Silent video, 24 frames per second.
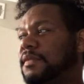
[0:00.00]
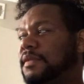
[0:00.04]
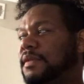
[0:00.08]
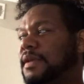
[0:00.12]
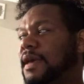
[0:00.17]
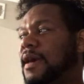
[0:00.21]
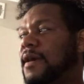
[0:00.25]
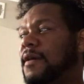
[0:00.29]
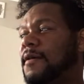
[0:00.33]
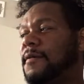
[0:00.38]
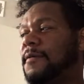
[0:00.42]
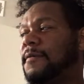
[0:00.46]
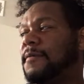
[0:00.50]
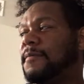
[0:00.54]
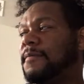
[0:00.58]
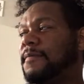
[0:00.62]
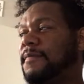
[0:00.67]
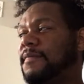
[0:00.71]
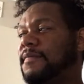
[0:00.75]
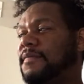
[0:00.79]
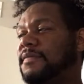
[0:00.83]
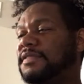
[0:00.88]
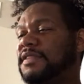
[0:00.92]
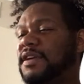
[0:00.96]
Yeah.
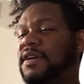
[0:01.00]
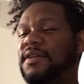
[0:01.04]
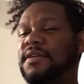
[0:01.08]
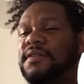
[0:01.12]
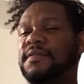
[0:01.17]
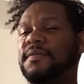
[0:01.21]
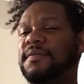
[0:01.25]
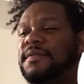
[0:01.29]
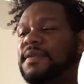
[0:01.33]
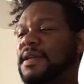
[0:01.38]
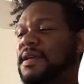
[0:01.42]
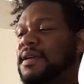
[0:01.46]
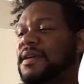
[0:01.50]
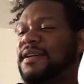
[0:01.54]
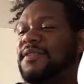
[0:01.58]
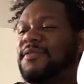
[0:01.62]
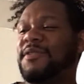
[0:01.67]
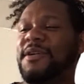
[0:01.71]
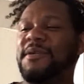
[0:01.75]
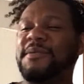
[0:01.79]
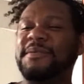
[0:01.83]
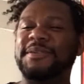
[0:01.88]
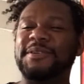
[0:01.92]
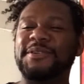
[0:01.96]
So
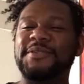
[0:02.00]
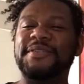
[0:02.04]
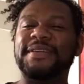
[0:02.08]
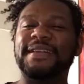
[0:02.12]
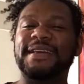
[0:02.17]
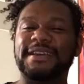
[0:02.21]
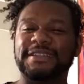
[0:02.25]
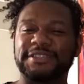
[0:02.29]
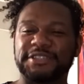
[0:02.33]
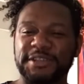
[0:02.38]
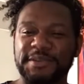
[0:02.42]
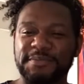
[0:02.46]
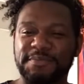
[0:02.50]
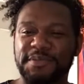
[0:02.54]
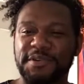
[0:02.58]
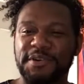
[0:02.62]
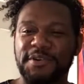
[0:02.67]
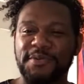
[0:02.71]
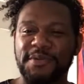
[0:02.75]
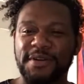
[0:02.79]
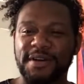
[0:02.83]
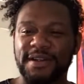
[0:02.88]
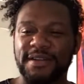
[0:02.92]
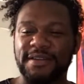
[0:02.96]
what we're doing is she
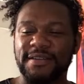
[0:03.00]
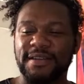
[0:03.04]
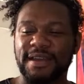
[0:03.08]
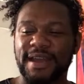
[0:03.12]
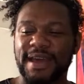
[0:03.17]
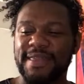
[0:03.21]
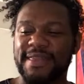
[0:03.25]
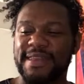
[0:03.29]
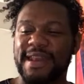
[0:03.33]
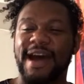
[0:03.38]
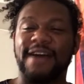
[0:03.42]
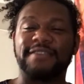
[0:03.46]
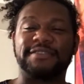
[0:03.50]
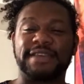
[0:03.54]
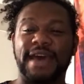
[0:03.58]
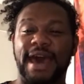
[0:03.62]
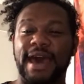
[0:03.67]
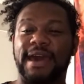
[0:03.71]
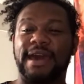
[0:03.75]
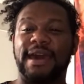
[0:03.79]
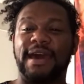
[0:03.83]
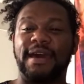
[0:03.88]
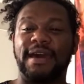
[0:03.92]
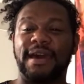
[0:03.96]
pull one, and then I'll
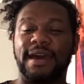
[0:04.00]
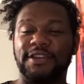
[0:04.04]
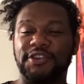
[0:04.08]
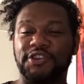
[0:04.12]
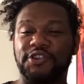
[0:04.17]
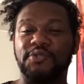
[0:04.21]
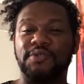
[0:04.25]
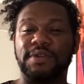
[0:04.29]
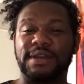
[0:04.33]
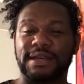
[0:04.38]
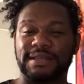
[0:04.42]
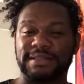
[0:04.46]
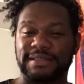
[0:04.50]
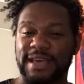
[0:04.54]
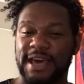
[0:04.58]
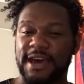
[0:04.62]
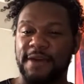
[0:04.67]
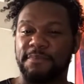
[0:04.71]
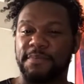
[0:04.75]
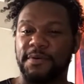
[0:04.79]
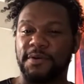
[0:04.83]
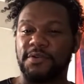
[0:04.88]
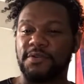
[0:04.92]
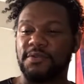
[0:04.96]
take it and do an
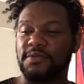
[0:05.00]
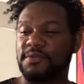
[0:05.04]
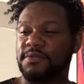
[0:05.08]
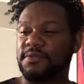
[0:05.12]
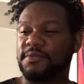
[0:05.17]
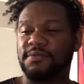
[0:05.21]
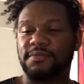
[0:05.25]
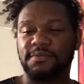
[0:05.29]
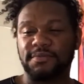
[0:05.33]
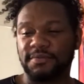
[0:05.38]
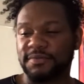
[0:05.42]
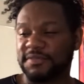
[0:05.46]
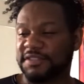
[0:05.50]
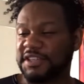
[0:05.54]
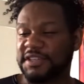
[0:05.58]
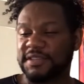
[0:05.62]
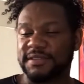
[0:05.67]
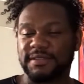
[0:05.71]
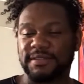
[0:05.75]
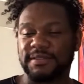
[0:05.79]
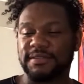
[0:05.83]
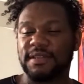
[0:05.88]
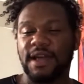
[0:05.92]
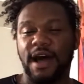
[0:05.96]
example
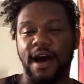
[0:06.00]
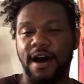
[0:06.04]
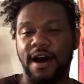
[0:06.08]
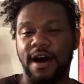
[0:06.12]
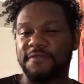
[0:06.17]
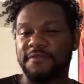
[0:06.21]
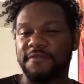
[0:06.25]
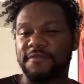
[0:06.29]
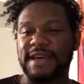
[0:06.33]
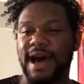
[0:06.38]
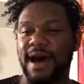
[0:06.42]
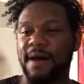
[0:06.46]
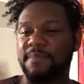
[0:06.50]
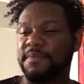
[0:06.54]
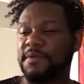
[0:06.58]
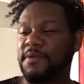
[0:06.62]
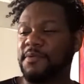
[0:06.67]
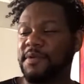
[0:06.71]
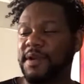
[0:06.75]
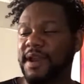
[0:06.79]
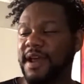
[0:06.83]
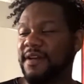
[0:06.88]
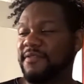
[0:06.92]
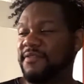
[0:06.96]
just off top or
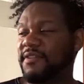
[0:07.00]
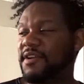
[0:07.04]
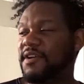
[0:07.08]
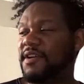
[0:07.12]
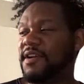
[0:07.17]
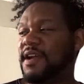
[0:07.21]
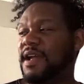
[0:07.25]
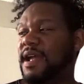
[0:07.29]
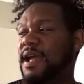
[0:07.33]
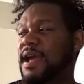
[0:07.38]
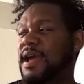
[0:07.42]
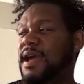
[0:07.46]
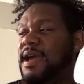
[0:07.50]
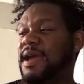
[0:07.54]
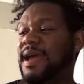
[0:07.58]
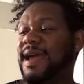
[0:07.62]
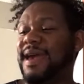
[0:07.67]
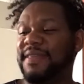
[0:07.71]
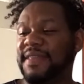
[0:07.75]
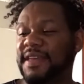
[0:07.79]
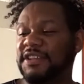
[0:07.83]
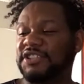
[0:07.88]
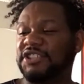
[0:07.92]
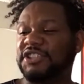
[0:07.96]
whatever,
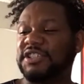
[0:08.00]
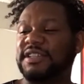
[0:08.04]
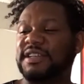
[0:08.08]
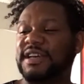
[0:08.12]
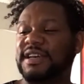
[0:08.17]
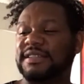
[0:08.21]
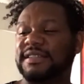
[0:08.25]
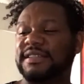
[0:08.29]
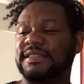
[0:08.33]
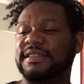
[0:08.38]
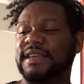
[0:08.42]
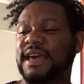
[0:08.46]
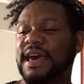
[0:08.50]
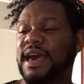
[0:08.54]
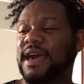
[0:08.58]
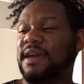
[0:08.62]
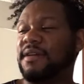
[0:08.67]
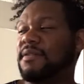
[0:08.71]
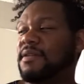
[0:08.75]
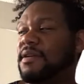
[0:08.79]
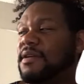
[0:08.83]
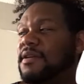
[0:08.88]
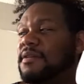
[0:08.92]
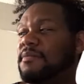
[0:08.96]
and then she does the same.
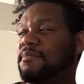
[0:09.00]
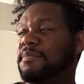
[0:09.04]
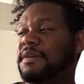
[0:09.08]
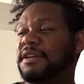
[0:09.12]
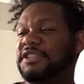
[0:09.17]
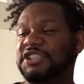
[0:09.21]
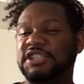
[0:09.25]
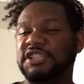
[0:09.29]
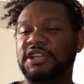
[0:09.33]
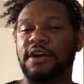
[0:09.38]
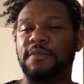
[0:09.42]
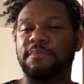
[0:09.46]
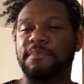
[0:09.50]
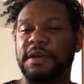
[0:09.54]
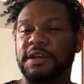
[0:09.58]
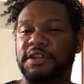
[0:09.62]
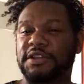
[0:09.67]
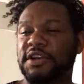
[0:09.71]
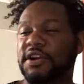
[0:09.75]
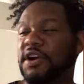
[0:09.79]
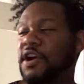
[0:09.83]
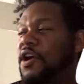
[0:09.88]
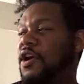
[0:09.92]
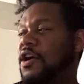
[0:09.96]
But she don't pick
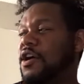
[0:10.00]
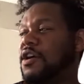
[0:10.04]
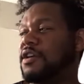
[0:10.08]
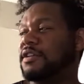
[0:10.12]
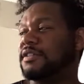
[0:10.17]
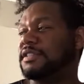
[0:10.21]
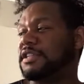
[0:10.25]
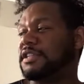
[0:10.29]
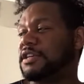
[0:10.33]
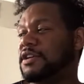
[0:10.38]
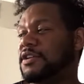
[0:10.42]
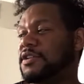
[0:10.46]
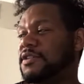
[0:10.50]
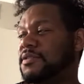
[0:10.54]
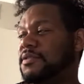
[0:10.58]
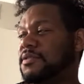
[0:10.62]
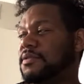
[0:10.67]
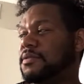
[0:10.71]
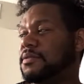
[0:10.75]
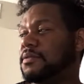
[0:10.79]
the card until...